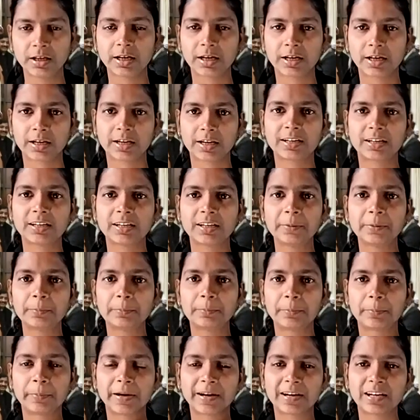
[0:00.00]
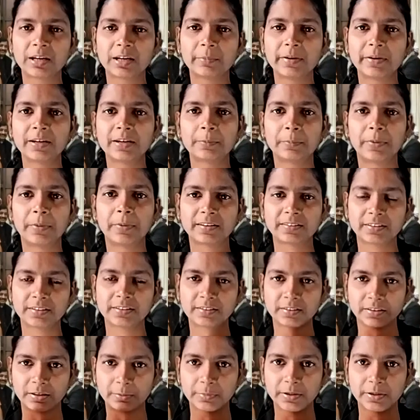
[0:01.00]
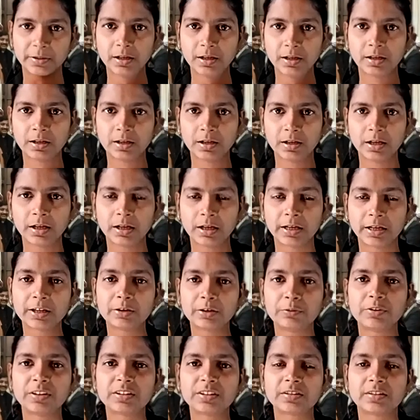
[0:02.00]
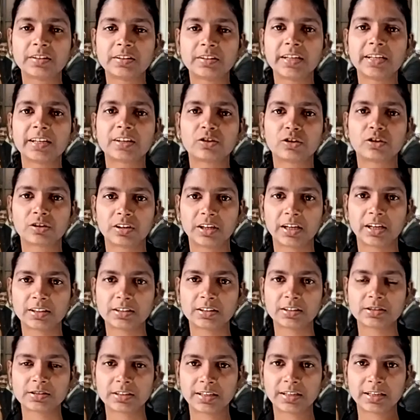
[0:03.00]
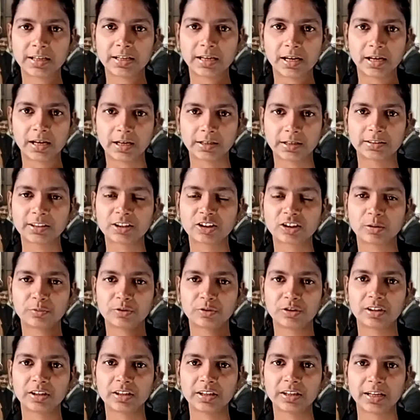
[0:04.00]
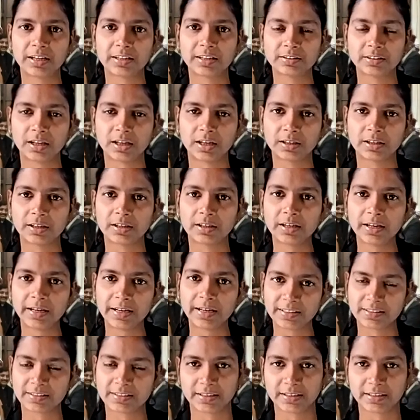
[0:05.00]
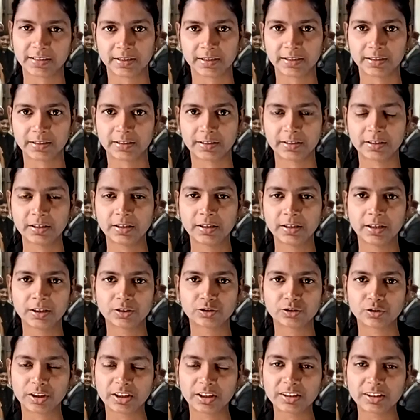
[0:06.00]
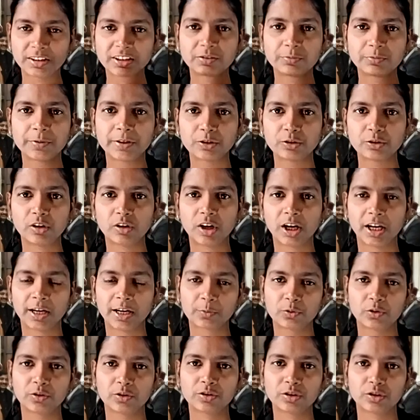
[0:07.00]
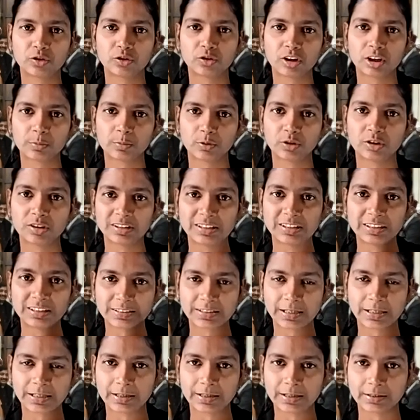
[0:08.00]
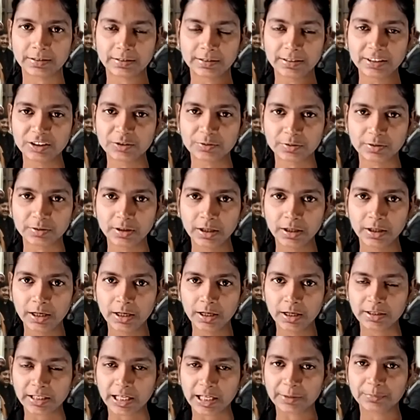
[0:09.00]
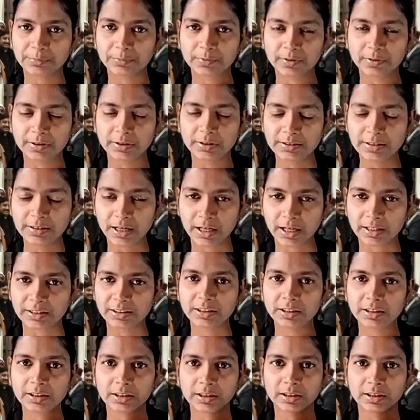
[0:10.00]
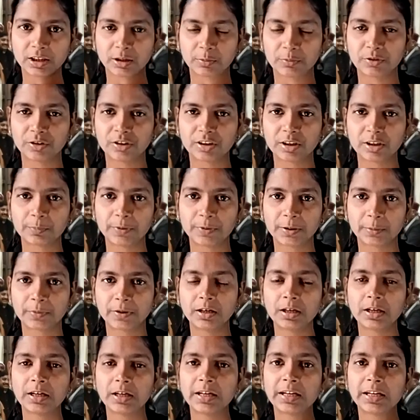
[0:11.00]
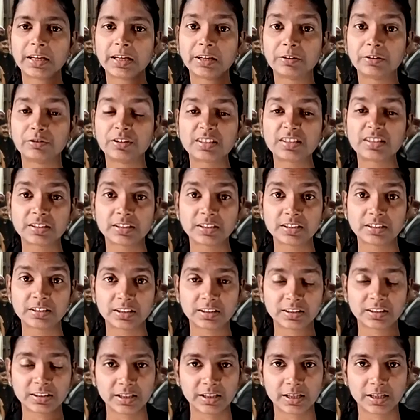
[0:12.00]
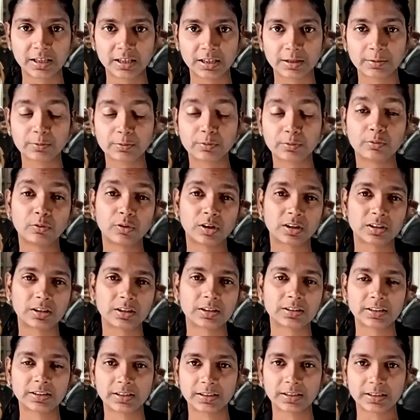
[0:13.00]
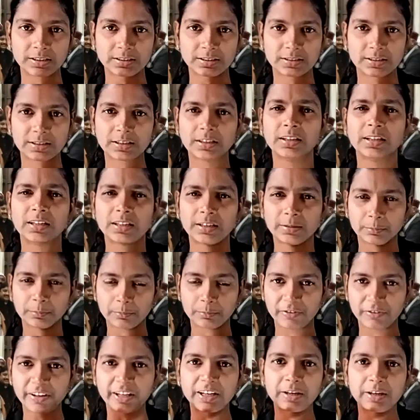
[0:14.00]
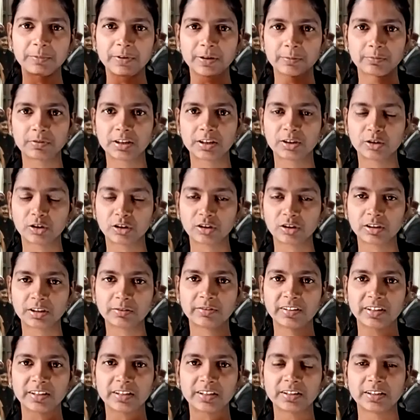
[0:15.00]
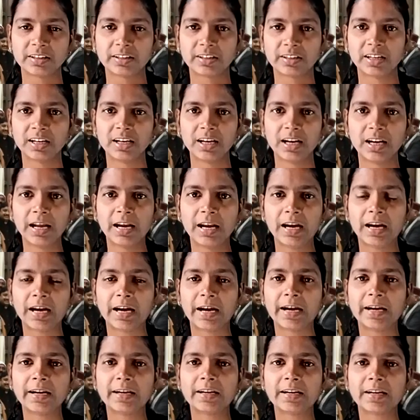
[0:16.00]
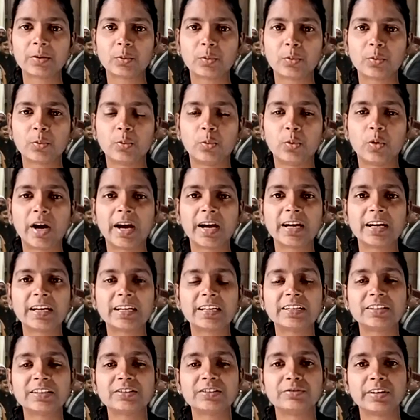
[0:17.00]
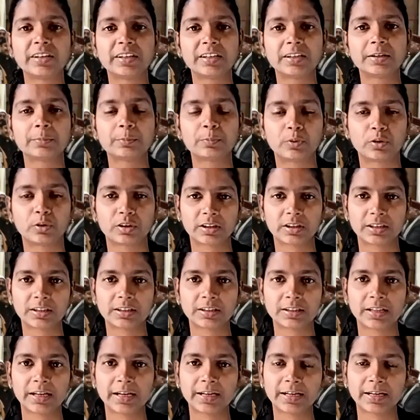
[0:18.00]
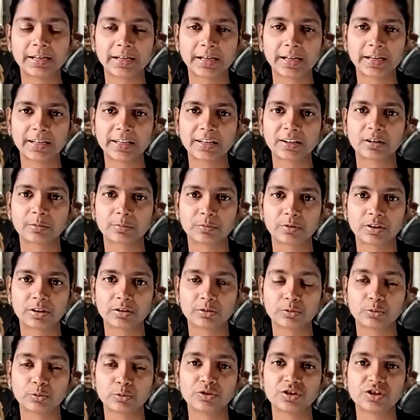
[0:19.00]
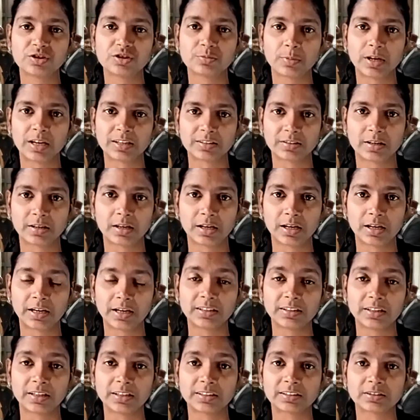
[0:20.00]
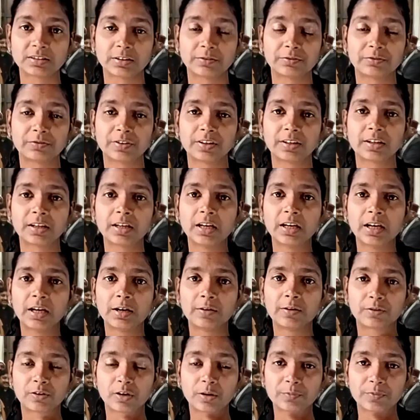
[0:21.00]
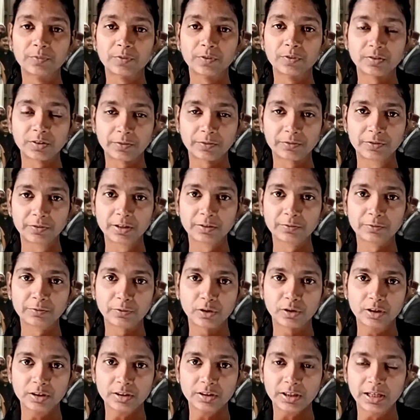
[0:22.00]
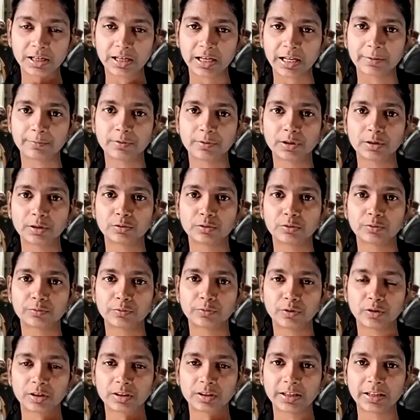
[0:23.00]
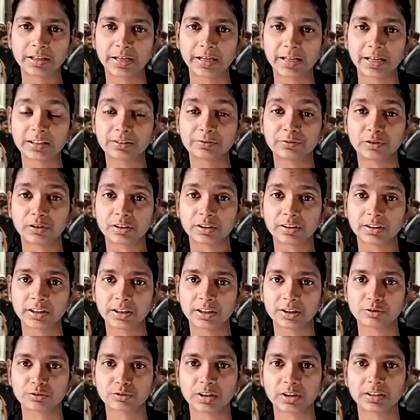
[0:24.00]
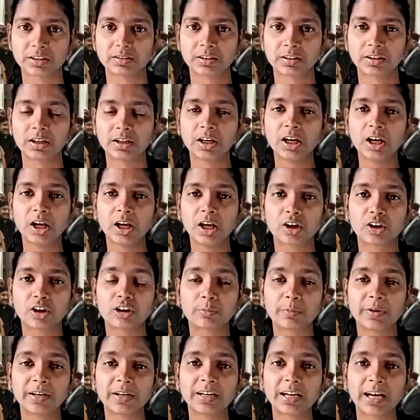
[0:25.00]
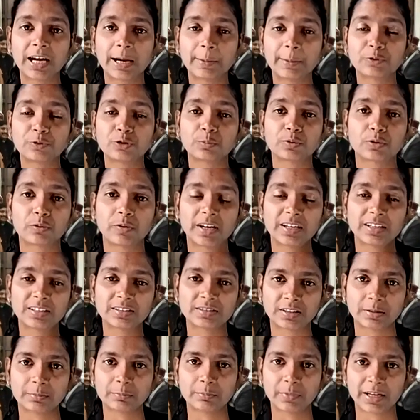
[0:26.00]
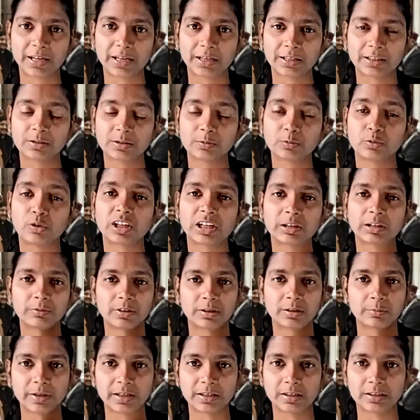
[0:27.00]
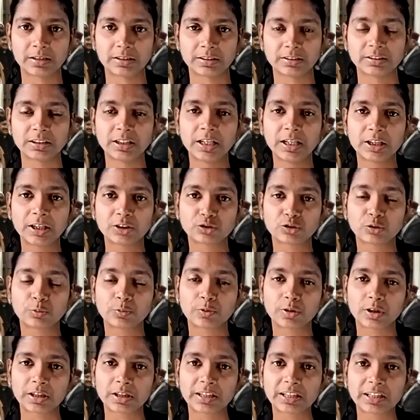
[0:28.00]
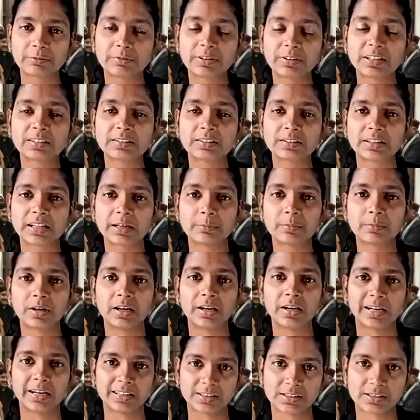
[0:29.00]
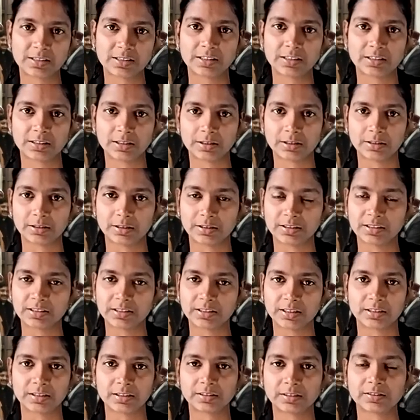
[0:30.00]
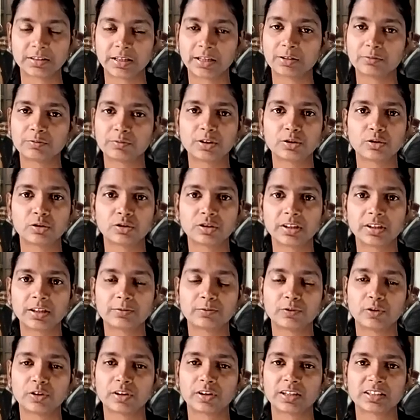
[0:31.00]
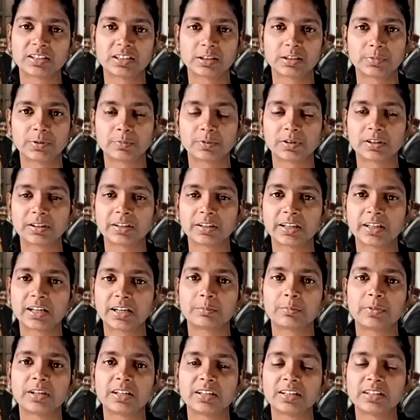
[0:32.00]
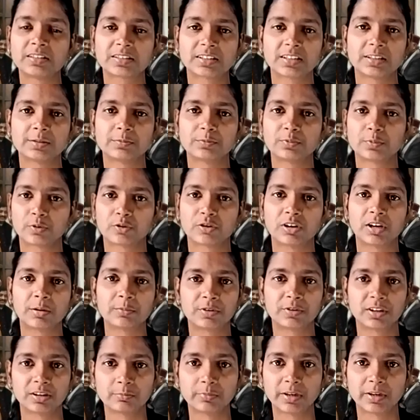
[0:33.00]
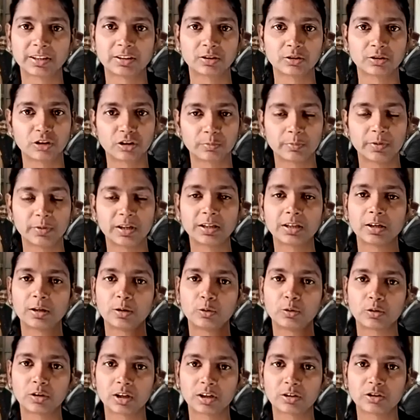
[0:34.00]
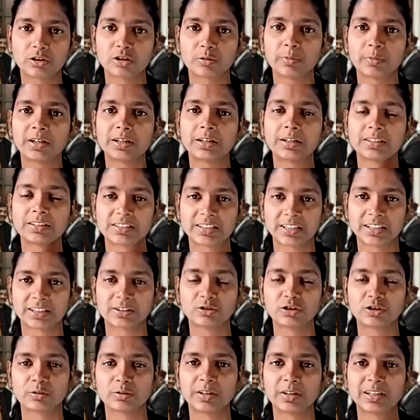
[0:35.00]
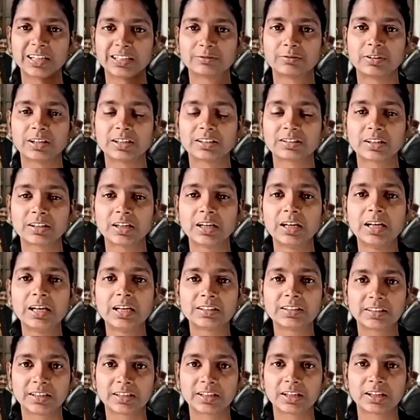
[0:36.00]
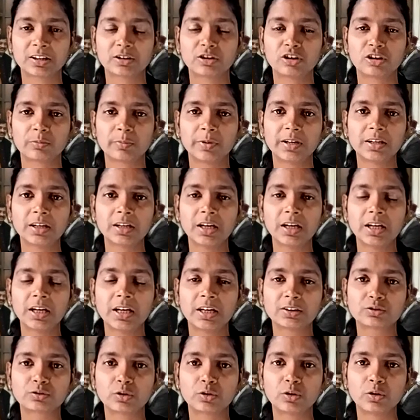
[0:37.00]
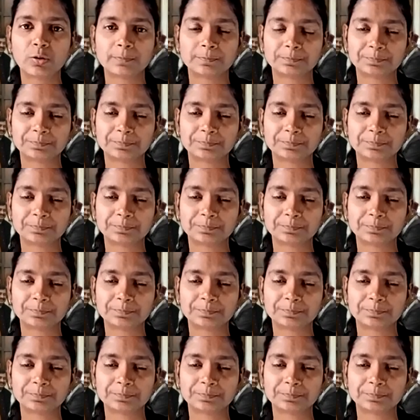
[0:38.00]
Currently, Parliament passes a bill in which they recognize Hatti community as under S T category. So in this video, I am going to talk about this this type these Hatti community people, in which region they are live, what are their history, very briefly, not in very detail, and why it is very important that any community who is marginalized and suffering from suffering for their livelihood, for their health, for their education, government have to provide some mechanism, whatever manner is. So giving them a S T status, and we know that for S T people there are many schemes program run by the government, local government, state government, as well as central government. So